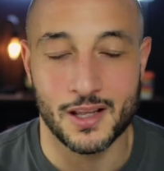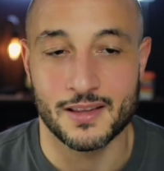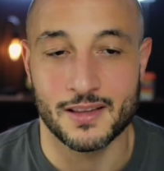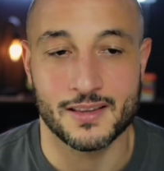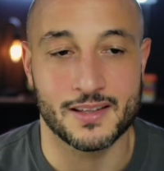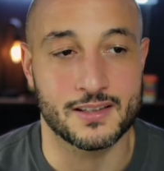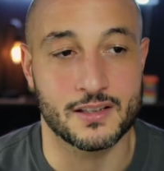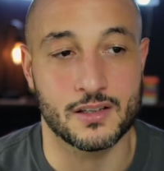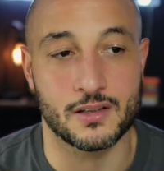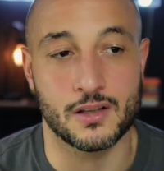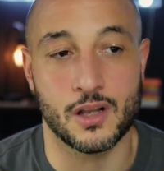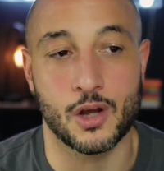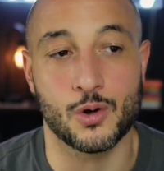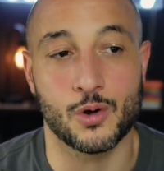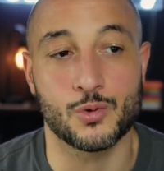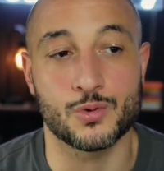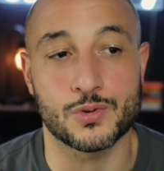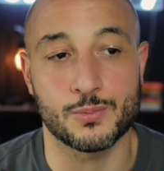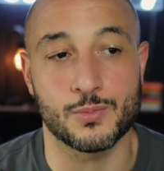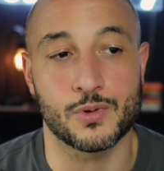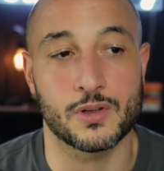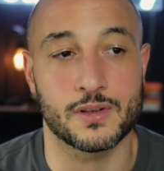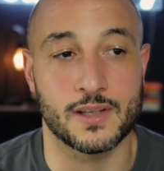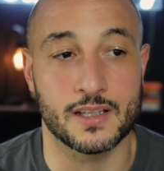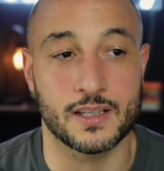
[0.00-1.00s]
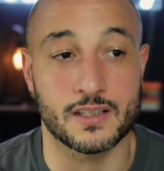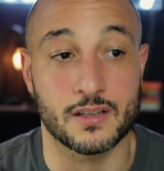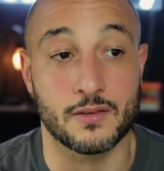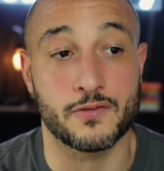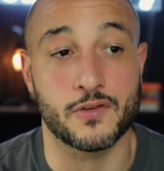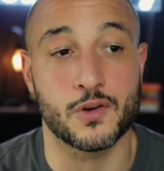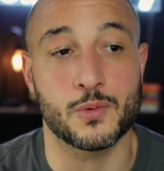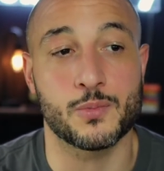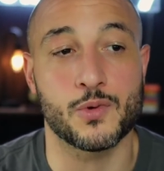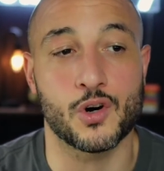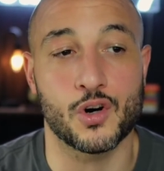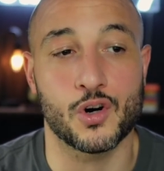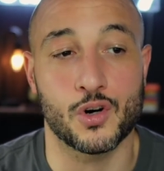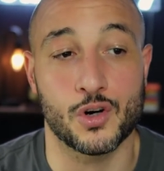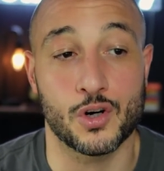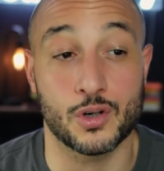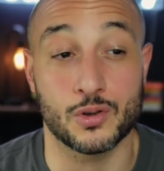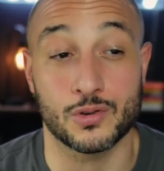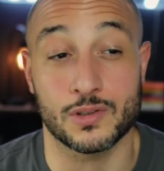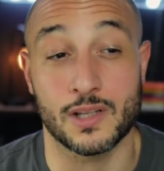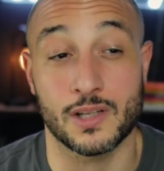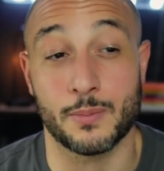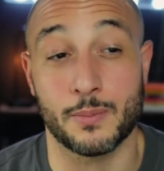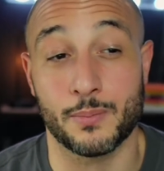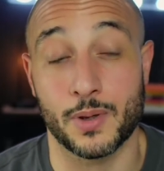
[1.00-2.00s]
there's a few more
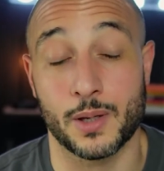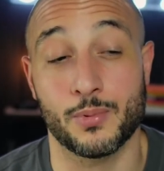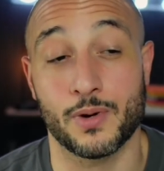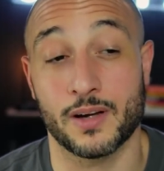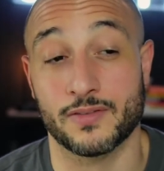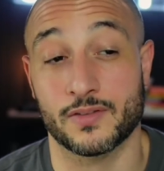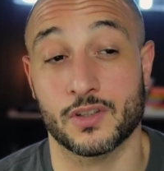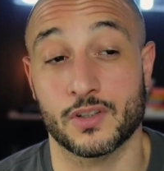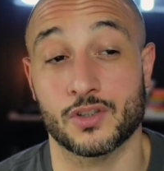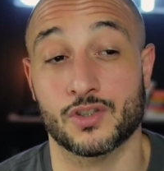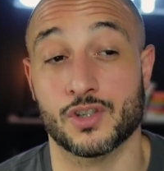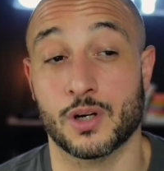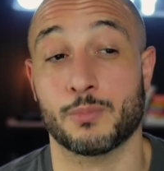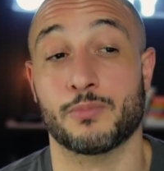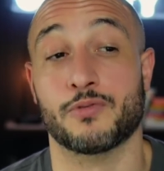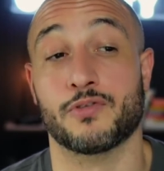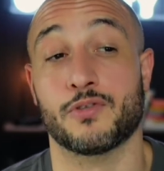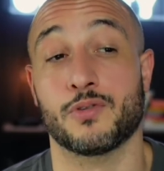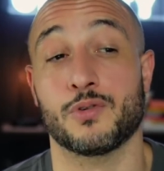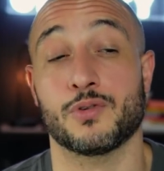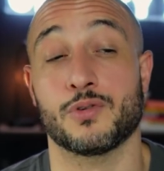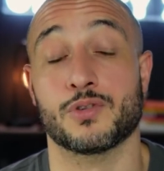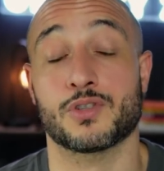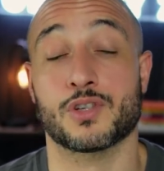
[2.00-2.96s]
hurdles that people have to jump through.